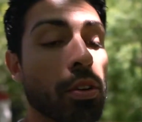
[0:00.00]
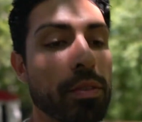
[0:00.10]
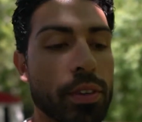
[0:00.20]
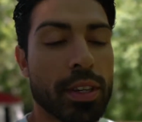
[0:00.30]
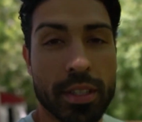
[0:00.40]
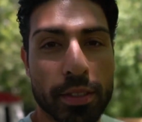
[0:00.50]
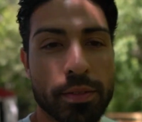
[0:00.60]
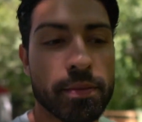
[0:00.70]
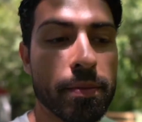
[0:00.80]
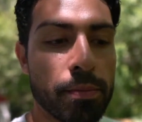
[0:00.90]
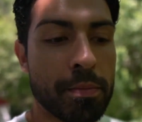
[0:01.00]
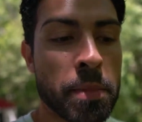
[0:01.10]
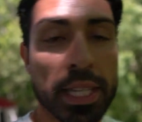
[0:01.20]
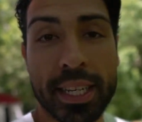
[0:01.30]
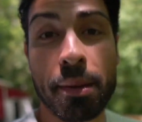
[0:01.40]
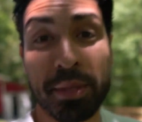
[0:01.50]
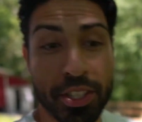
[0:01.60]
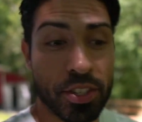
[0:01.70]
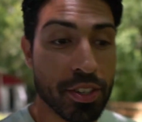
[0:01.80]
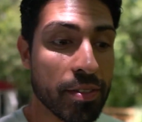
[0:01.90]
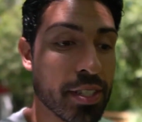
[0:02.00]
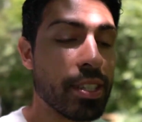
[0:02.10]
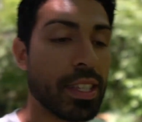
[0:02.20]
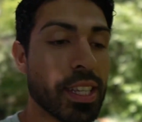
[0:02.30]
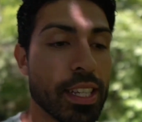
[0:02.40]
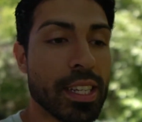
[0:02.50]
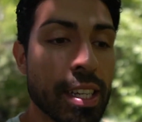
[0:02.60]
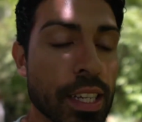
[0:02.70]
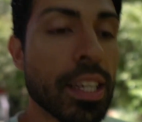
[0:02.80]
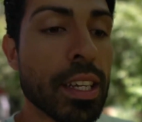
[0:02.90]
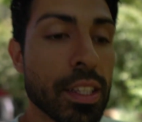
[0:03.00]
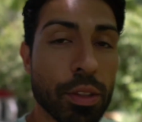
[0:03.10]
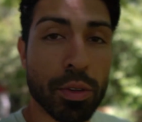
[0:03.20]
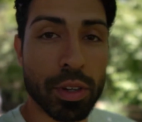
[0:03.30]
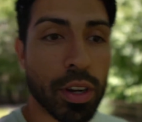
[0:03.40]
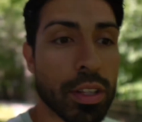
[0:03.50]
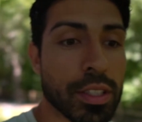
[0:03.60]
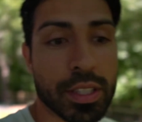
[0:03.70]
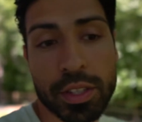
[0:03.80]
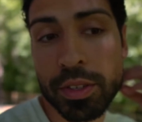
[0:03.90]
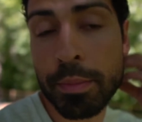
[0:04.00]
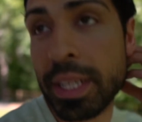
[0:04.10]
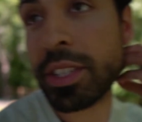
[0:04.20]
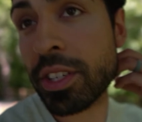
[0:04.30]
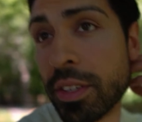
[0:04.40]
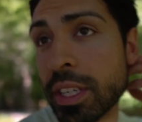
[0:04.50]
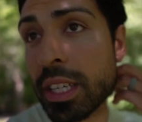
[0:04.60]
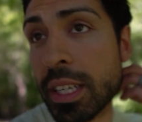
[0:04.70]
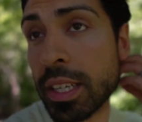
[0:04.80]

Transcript: over because of my time in the service. And then the Lord called us into ministry,